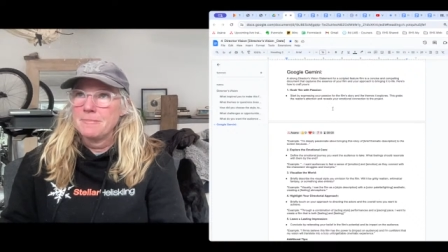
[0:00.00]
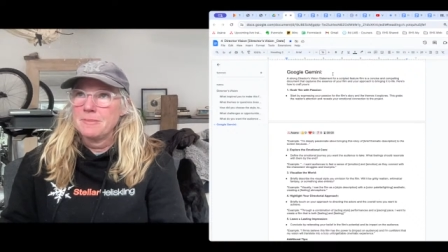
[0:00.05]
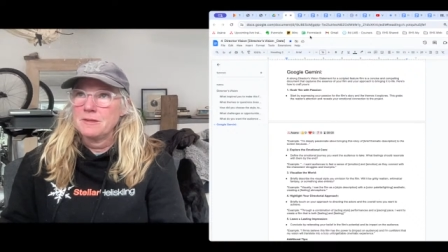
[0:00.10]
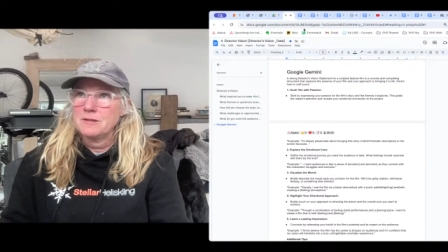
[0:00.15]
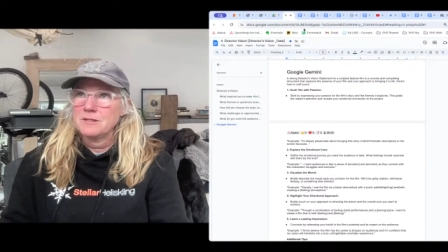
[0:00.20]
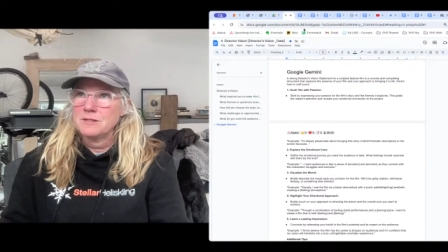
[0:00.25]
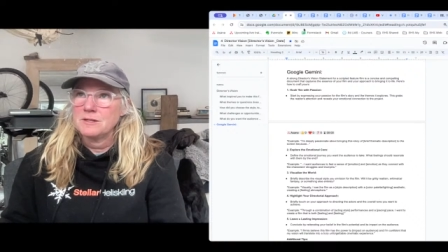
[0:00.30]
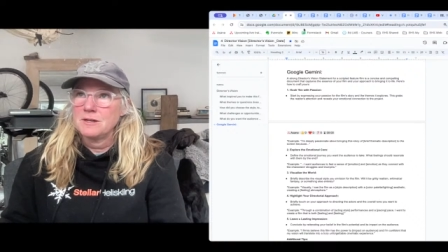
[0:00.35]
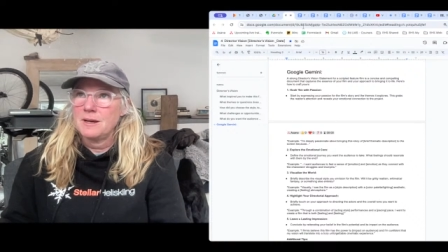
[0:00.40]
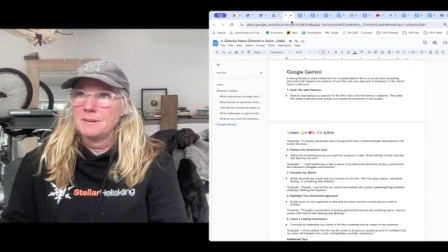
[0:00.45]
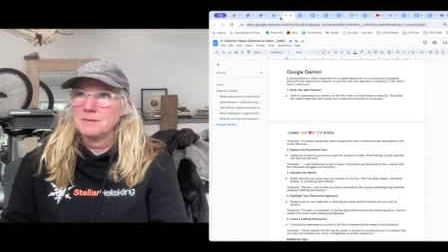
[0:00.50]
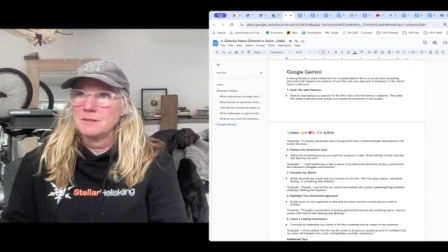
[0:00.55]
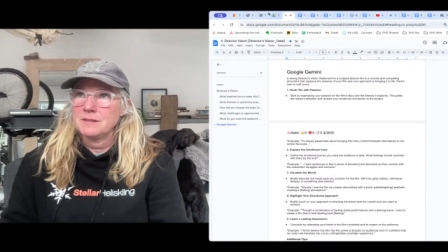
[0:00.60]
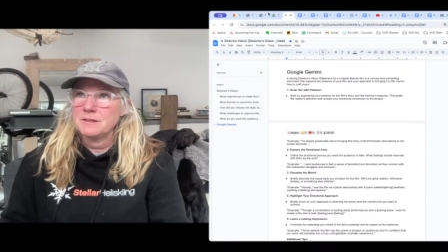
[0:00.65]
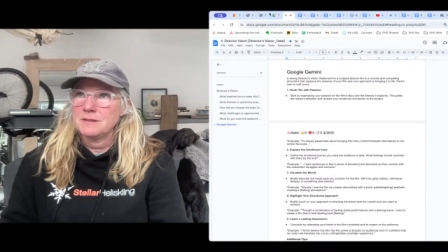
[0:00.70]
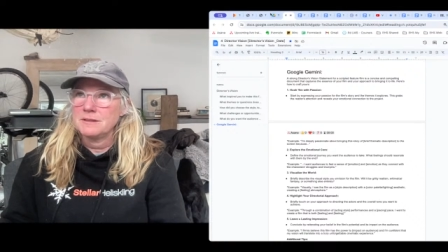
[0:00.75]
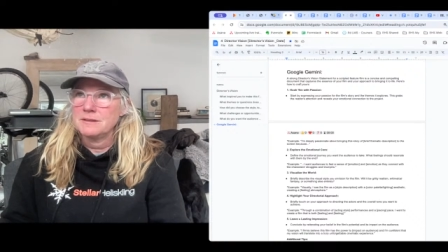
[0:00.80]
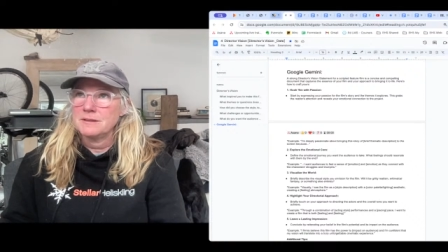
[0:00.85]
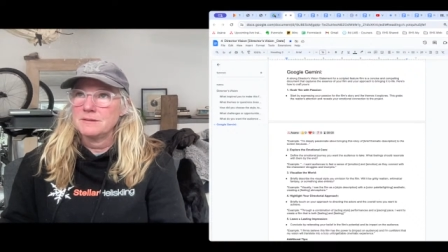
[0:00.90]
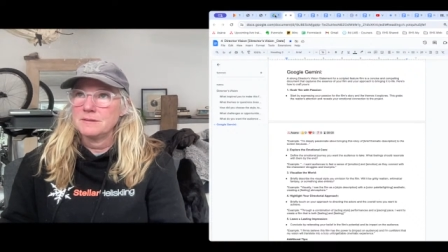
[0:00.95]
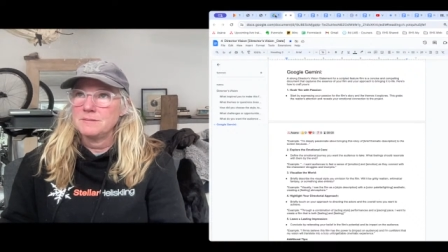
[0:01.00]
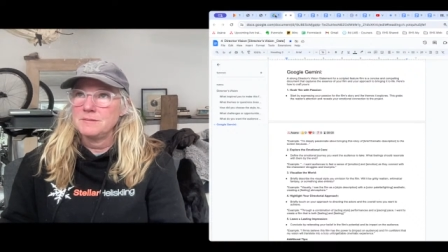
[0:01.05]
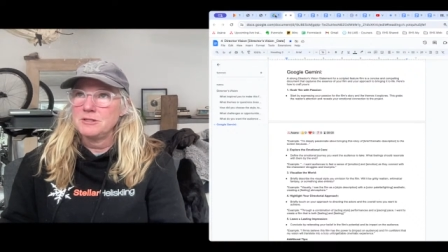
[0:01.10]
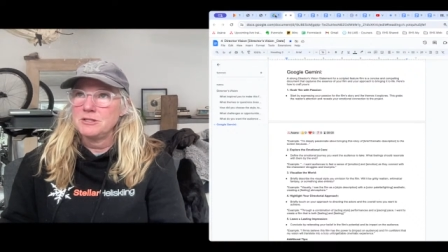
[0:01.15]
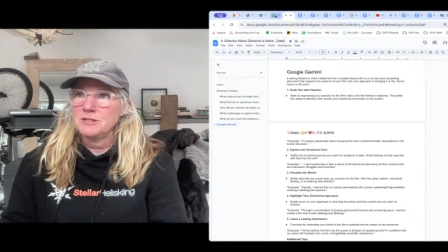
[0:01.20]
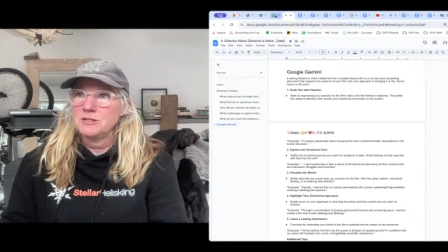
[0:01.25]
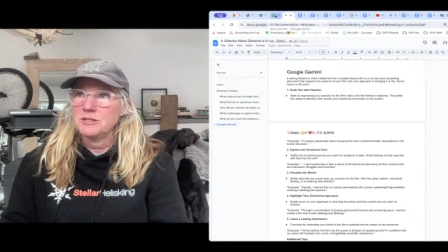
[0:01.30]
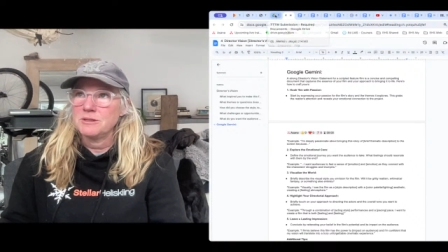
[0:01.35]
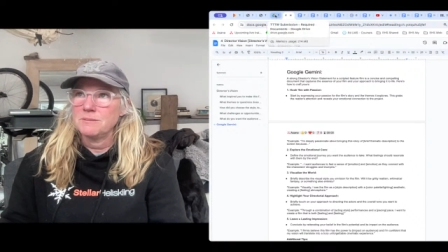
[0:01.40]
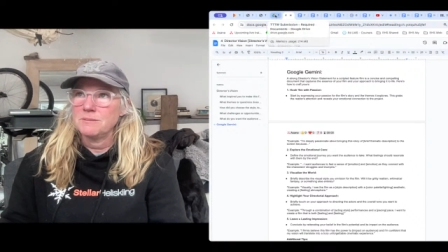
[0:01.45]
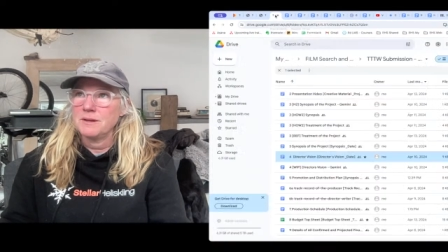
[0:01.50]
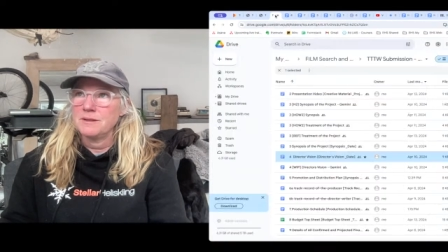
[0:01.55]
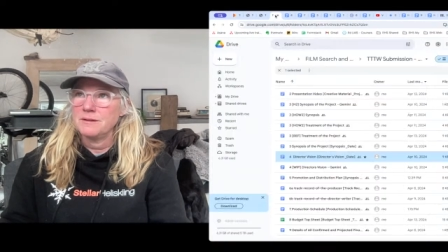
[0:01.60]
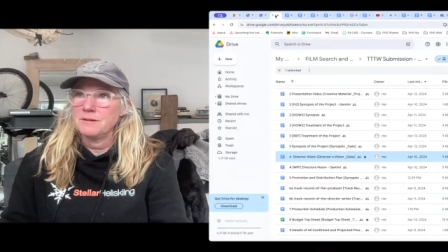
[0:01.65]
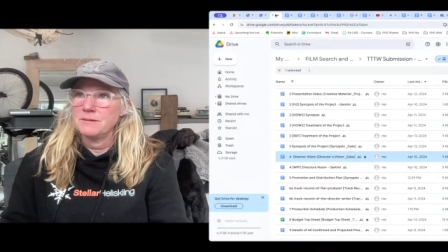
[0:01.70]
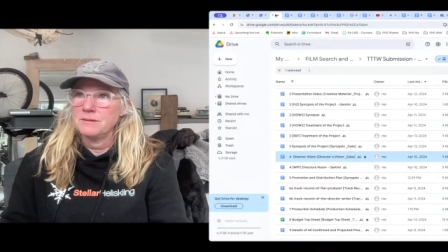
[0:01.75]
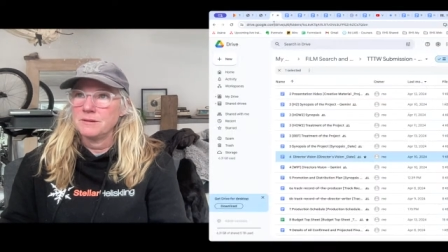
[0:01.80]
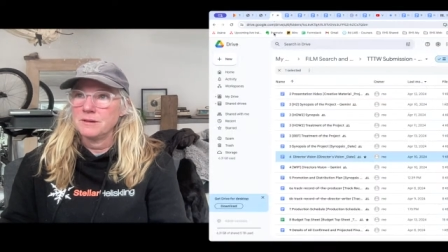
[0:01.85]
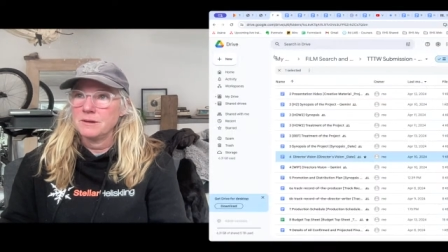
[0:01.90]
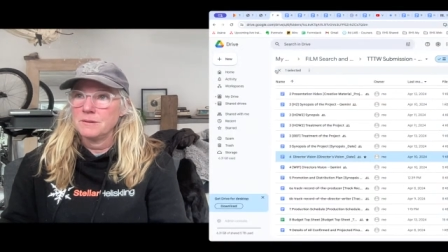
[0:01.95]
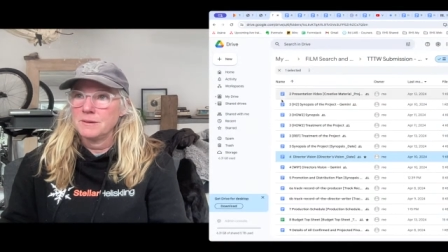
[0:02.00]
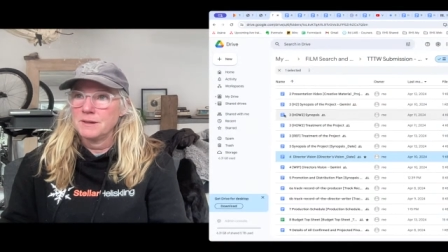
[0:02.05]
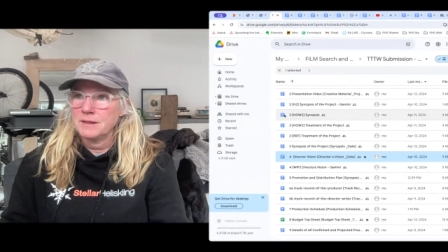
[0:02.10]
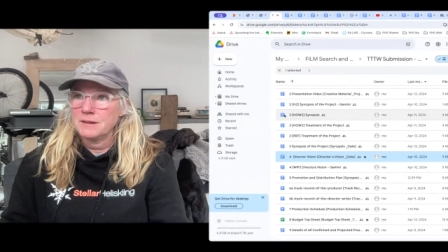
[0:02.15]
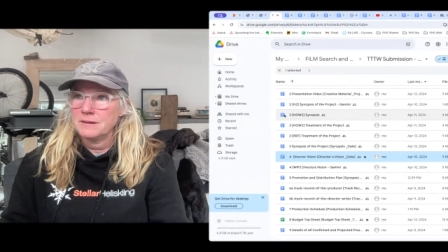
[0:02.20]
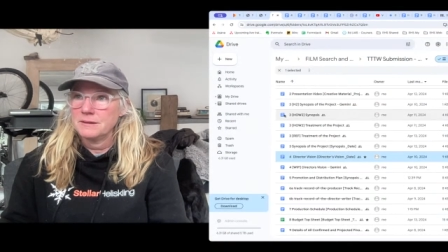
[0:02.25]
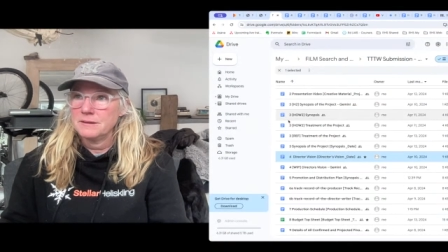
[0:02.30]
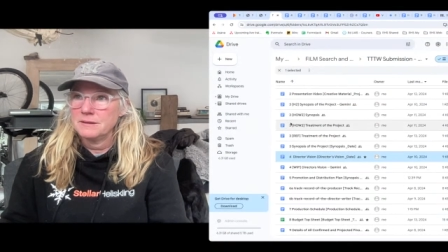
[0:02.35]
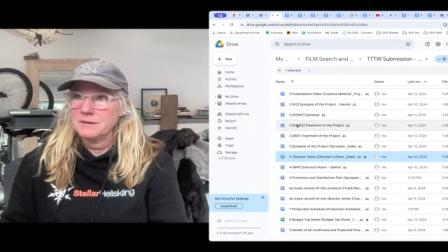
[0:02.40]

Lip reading: synopsis. Let me just jump on there really quick.